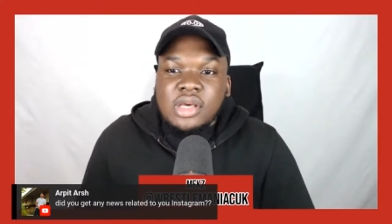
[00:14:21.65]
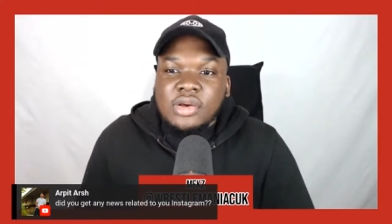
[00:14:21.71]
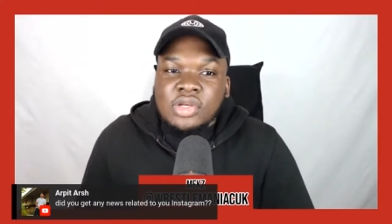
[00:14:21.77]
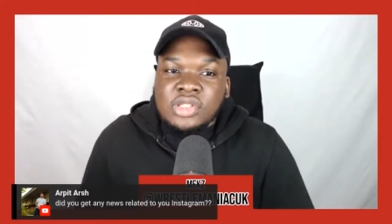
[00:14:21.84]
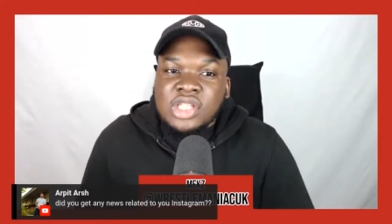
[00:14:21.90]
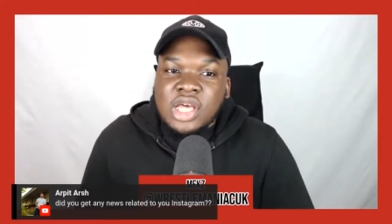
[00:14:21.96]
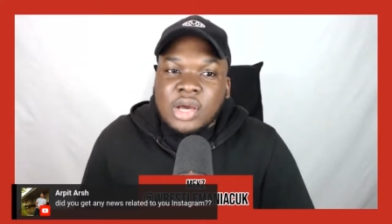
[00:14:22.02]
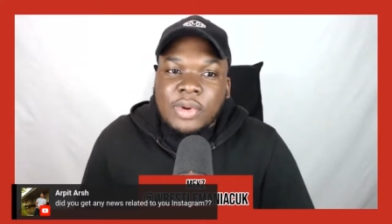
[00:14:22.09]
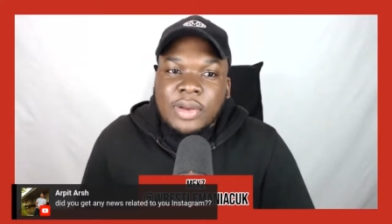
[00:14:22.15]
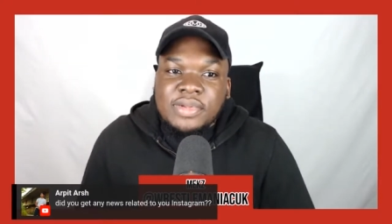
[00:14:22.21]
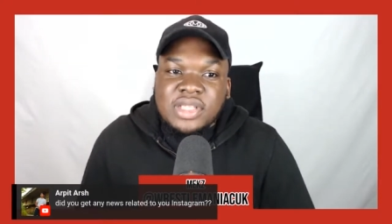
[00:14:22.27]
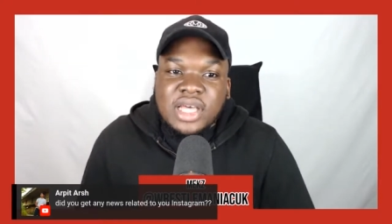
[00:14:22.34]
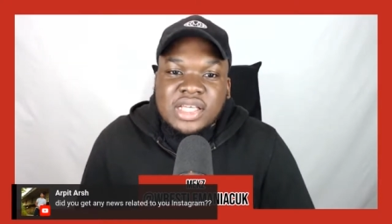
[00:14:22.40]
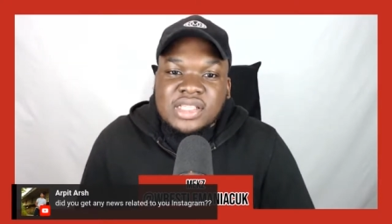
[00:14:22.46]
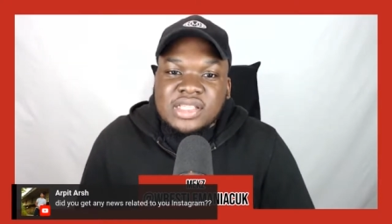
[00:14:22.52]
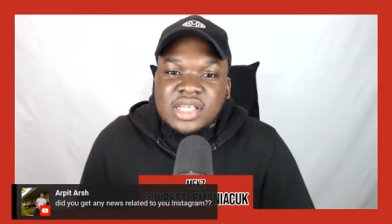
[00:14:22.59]
Because their
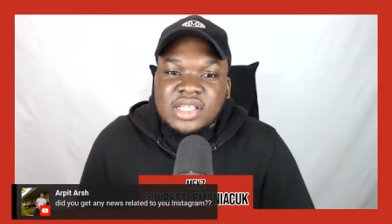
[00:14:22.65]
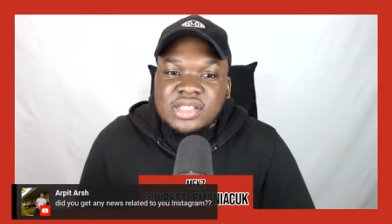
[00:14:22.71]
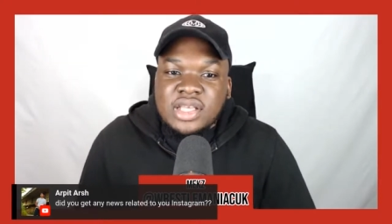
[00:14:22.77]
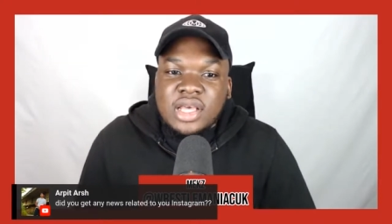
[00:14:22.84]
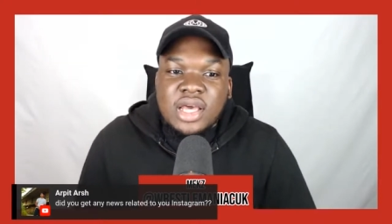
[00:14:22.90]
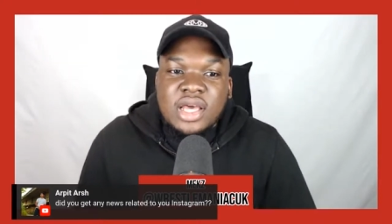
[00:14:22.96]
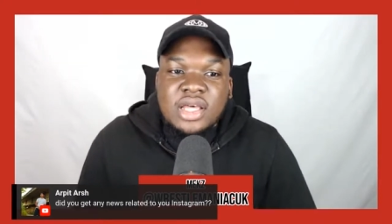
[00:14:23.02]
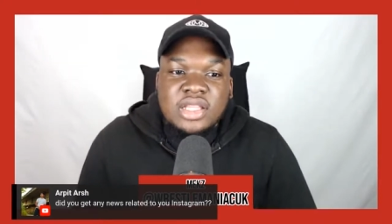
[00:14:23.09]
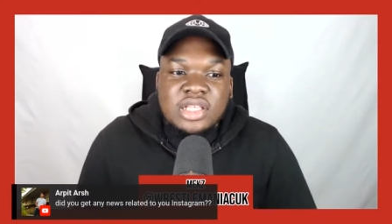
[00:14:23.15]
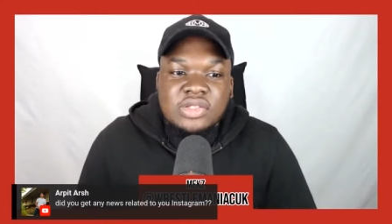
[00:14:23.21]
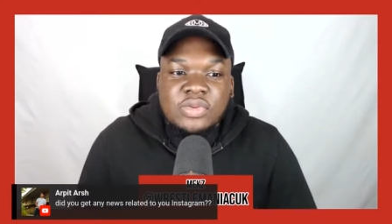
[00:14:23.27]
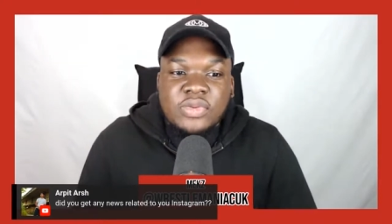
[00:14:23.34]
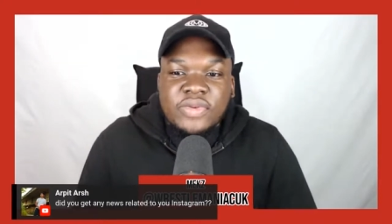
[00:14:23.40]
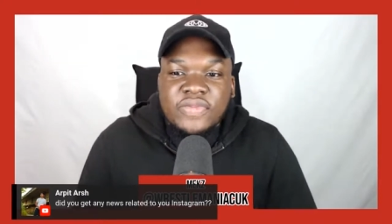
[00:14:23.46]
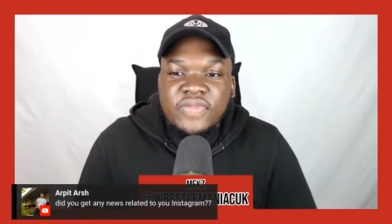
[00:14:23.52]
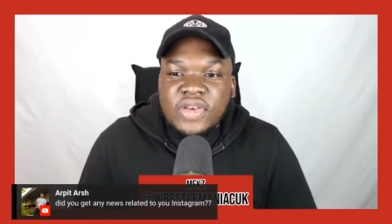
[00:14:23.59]
website says this
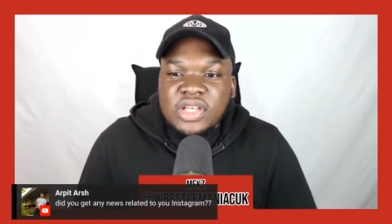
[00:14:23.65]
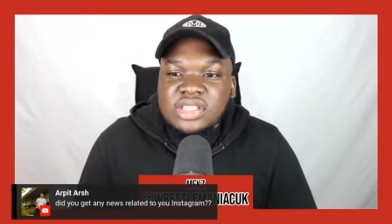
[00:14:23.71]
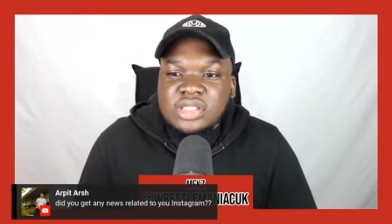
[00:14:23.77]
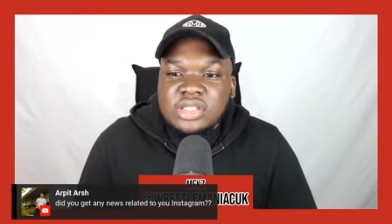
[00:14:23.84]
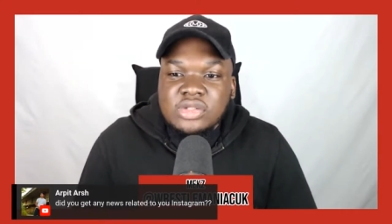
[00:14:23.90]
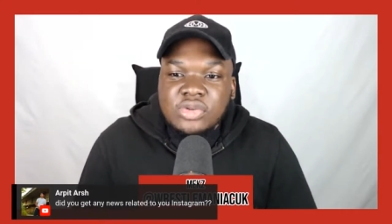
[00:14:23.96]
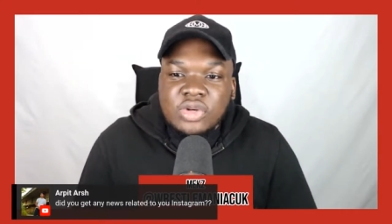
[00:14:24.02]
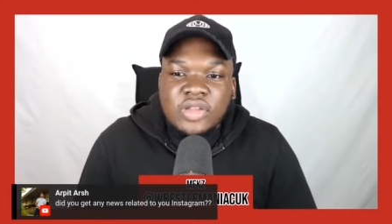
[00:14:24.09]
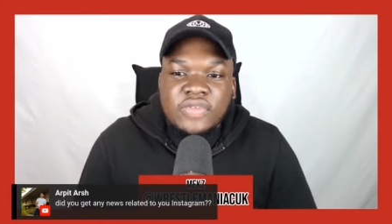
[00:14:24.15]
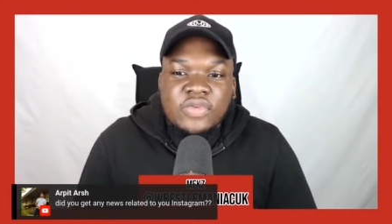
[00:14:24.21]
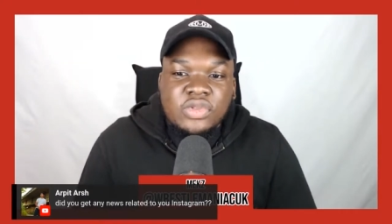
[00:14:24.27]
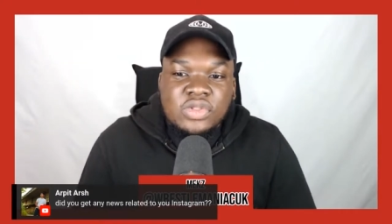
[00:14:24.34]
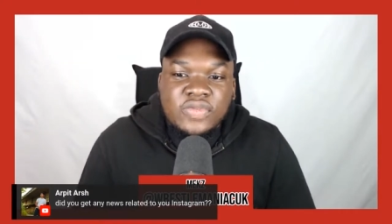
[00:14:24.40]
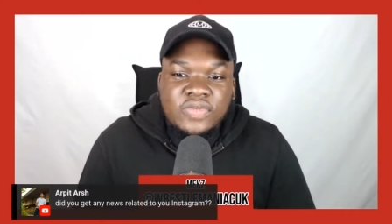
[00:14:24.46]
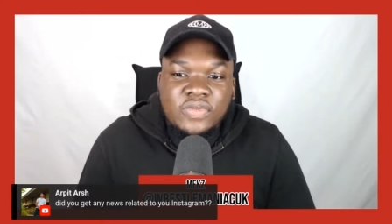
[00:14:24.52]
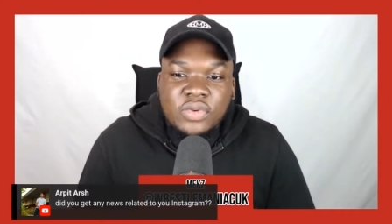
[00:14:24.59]
will be fixed in
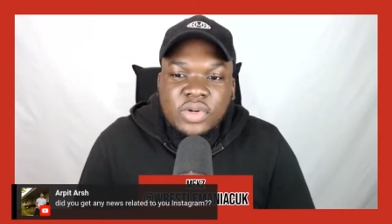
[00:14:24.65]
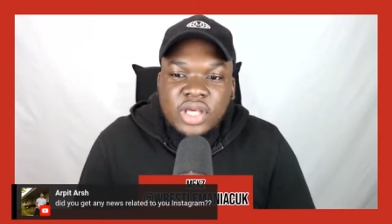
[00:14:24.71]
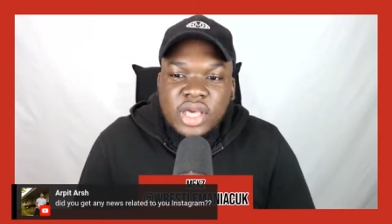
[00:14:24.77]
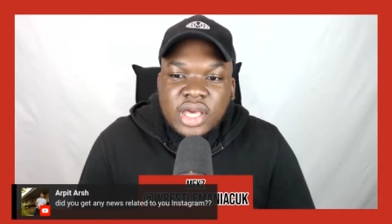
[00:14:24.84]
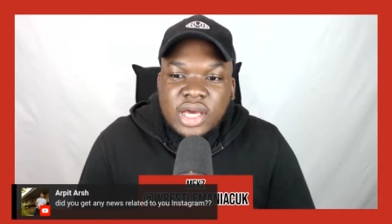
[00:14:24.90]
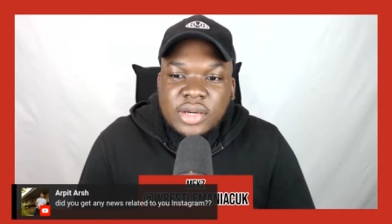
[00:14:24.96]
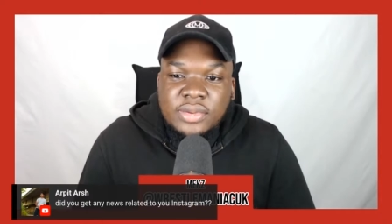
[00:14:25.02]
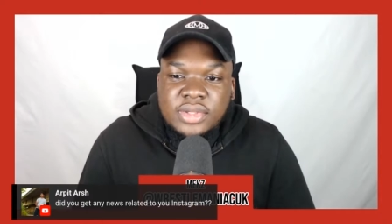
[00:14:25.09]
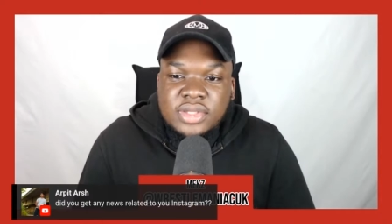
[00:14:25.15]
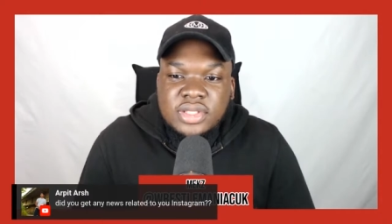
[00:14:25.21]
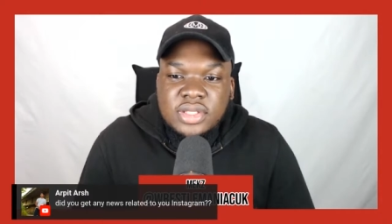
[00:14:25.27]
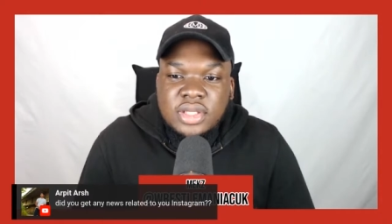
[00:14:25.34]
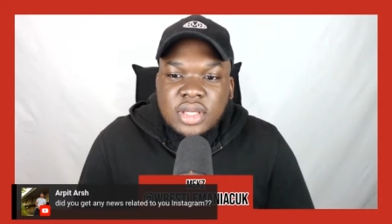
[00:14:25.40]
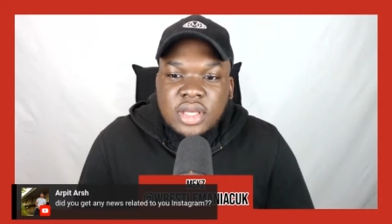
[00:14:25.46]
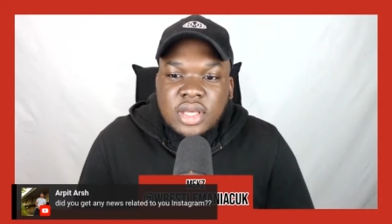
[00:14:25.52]
24 to 48 hours.